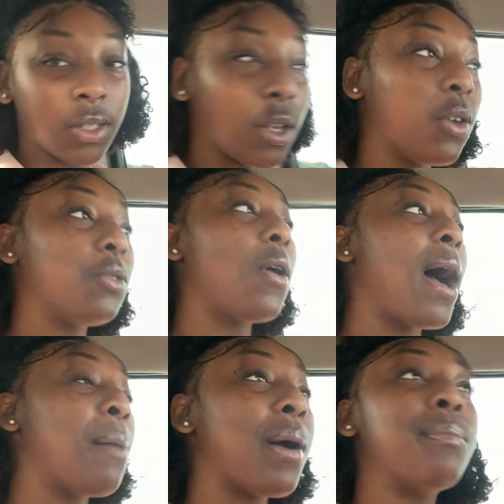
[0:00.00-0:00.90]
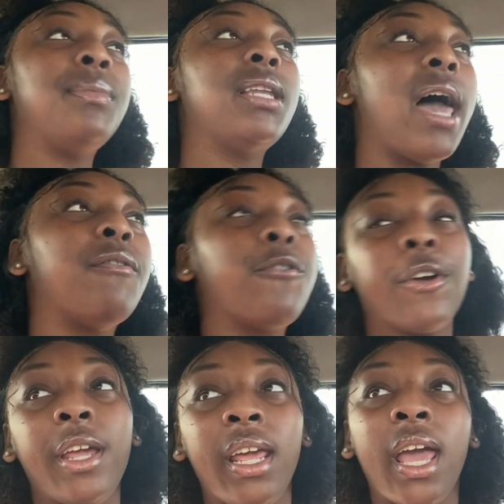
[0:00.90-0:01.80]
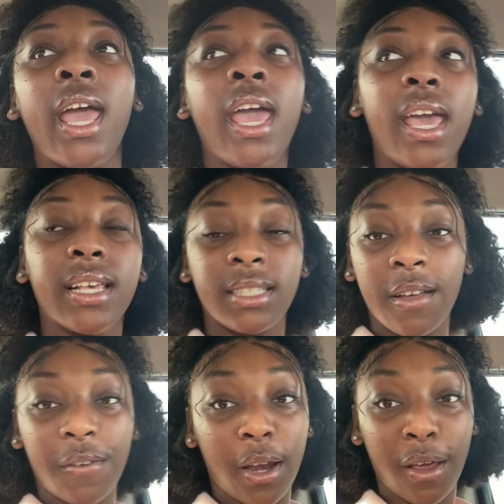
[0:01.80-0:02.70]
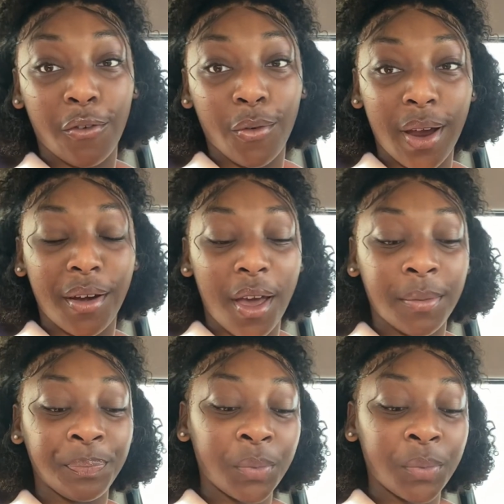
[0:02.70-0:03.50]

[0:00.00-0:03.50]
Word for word: So, you know, I'll probably be like free and stuff like that for right now.